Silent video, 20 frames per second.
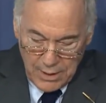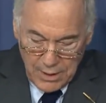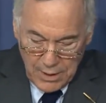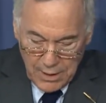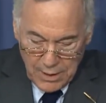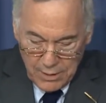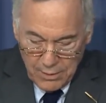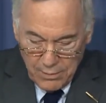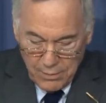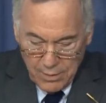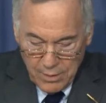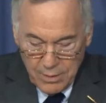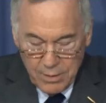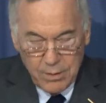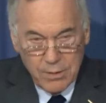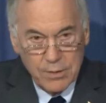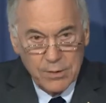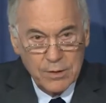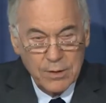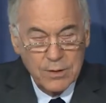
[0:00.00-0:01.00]
uh,
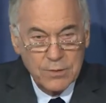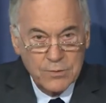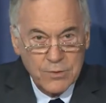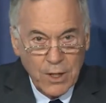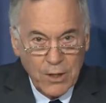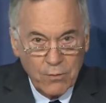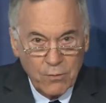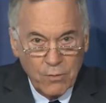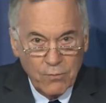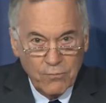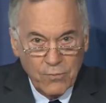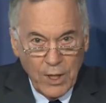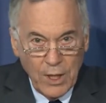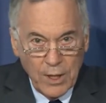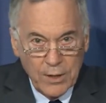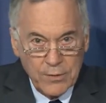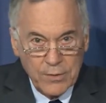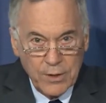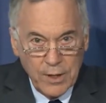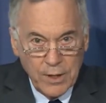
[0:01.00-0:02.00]
general
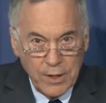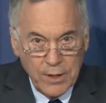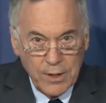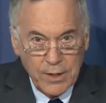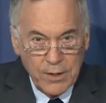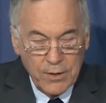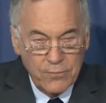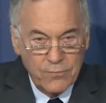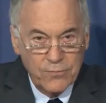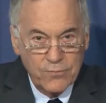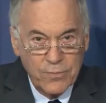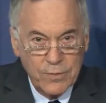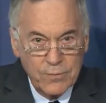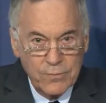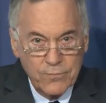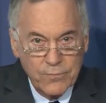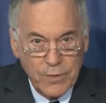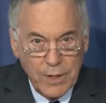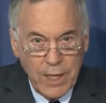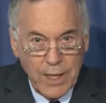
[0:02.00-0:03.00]
volatility of
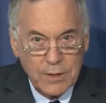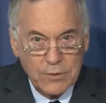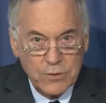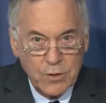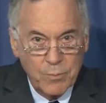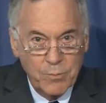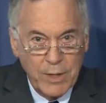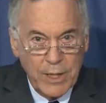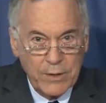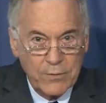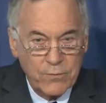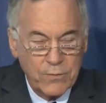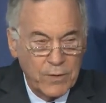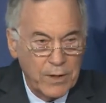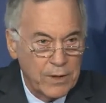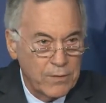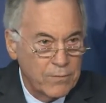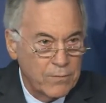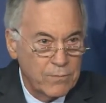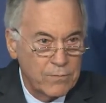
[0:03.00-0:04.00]
financial
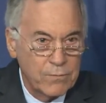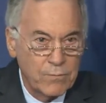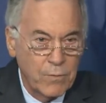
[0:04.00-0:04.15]
metrics,